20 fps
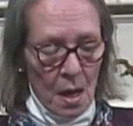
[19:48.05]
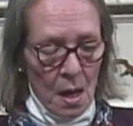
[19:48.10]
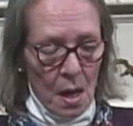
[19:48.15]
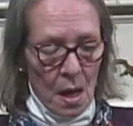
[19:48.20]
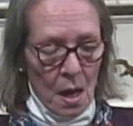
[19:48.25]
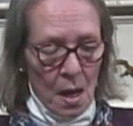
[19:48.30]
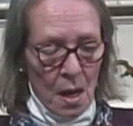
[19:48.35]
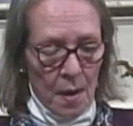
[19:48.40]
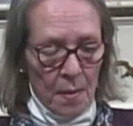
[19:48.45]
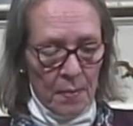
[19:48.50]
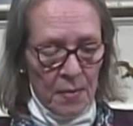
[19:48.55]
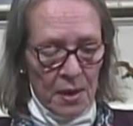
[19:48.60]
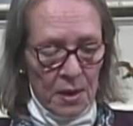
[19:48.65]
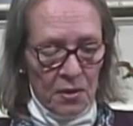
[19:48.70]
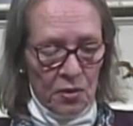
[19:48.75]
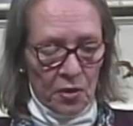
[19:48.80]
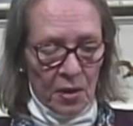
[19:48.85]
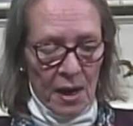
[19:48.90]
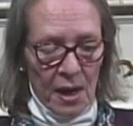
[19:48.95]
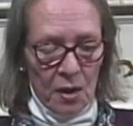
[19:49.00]
And
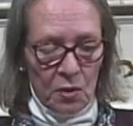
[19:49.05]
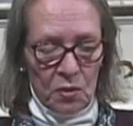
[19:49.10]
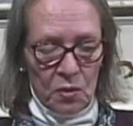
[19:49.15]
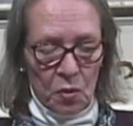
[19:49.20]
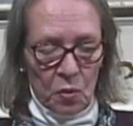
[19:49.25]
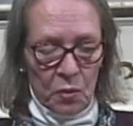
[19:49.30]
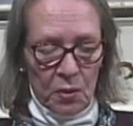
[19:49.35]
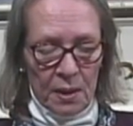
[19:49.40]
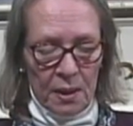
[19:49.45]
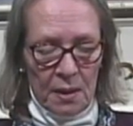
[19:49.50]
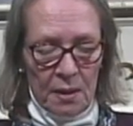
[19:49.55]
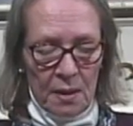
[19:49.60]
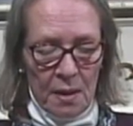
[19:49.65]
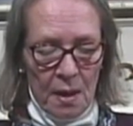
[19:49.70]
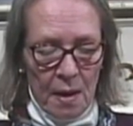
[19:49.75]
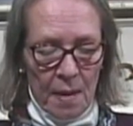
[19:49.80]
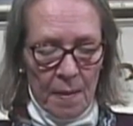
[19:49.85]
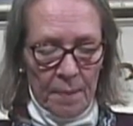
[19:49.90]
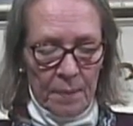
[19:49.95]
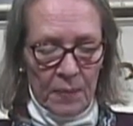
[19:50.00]
your household
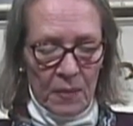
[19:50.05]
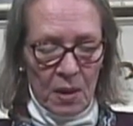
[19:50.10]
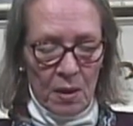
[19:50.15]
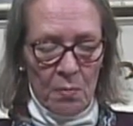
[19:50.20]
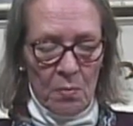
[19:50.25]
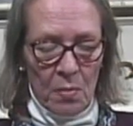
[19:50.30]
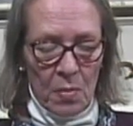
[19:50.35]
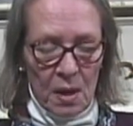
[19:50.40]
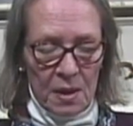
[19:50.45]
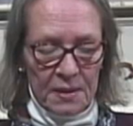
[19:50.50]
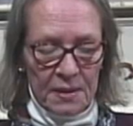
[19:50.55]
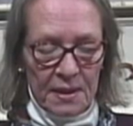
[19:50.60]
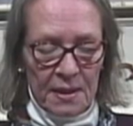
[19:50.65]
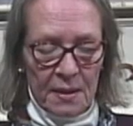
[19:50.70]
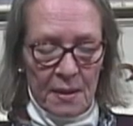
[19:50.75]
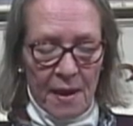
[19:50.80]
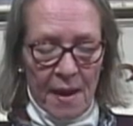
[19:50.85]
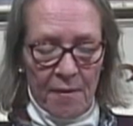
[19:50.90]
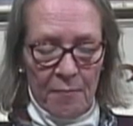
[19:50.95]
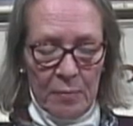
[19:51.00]
income must
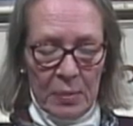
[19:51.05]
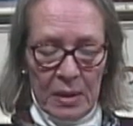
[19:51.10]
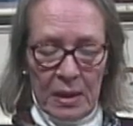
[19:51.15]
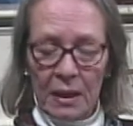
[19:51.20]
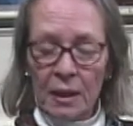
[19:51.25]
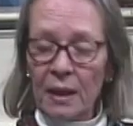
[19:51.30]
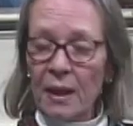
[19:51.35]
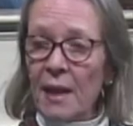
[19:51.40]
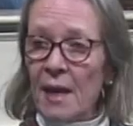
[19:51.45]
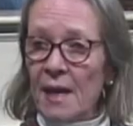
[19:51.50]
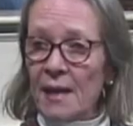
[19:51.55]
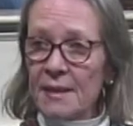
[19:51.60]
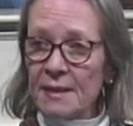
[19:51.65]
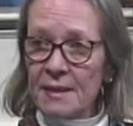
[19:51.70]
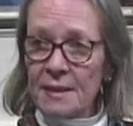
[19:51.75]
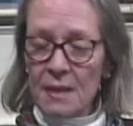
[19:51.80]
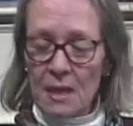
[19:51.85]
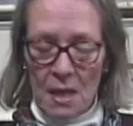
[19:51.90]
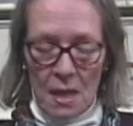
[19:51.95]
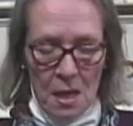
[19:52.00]
have been
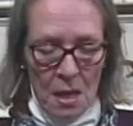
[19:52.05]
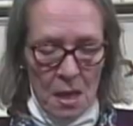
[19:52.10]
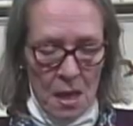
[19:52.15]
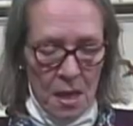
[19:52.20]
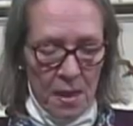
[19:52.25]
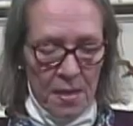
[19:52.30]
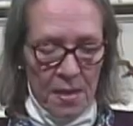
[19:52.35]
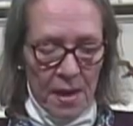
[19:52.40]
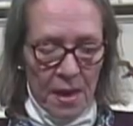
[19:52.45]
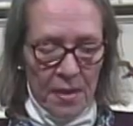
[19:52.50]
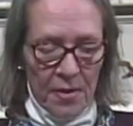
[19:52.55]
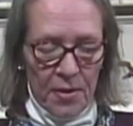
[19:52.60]
less than